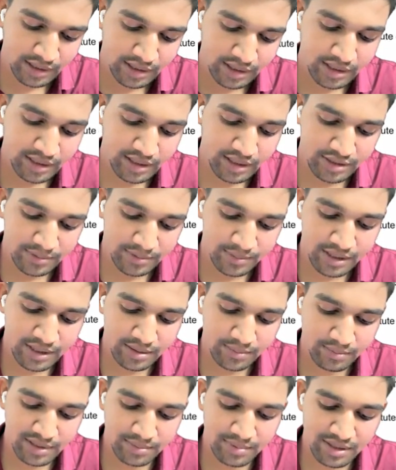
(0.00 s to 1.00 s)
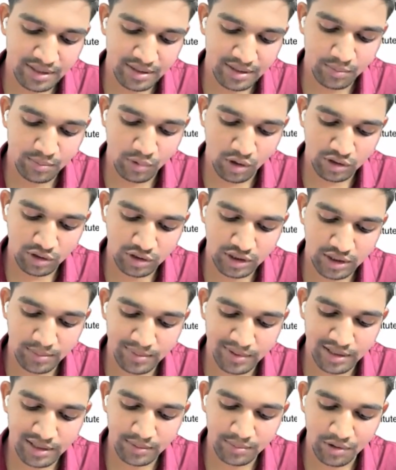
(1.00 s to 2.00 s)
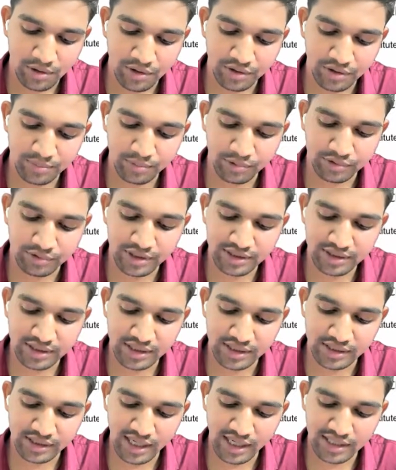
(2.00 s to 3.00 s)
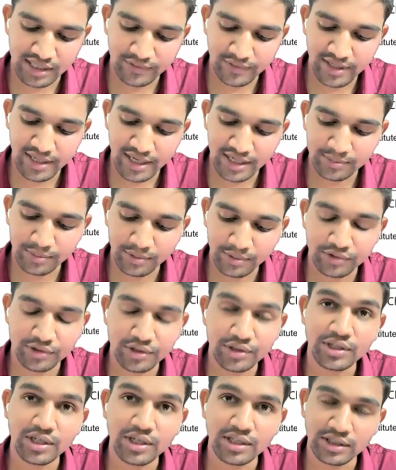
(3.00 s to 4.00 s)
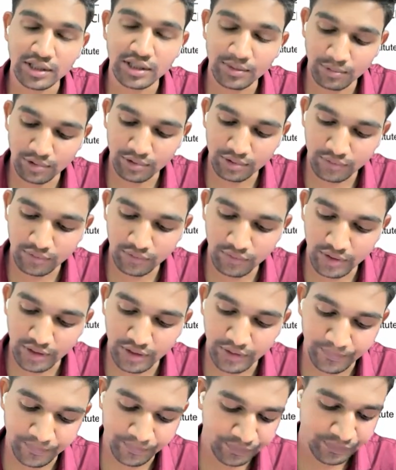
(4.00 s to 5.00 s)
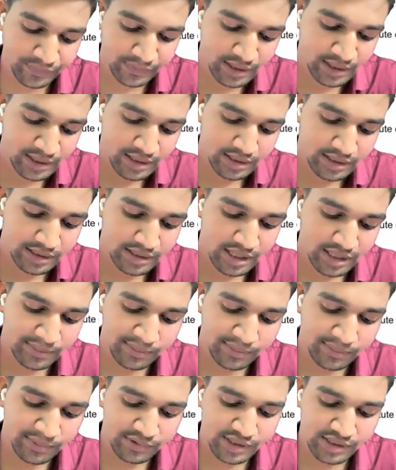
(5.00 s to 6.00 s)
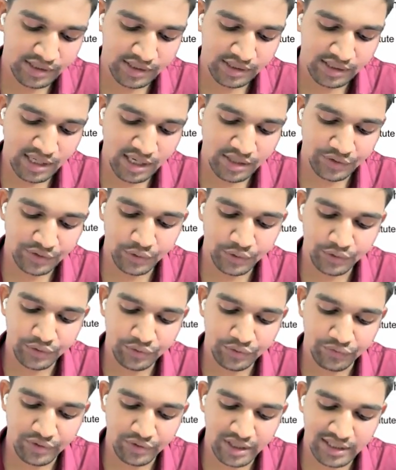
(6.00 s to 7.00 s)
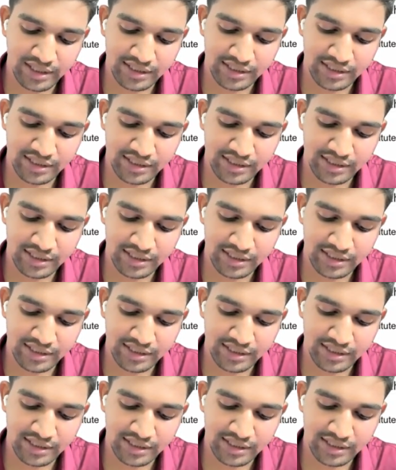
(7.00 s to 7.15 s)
Entrenchment may be possible for processes as well as procedures in both ways. That processes are so well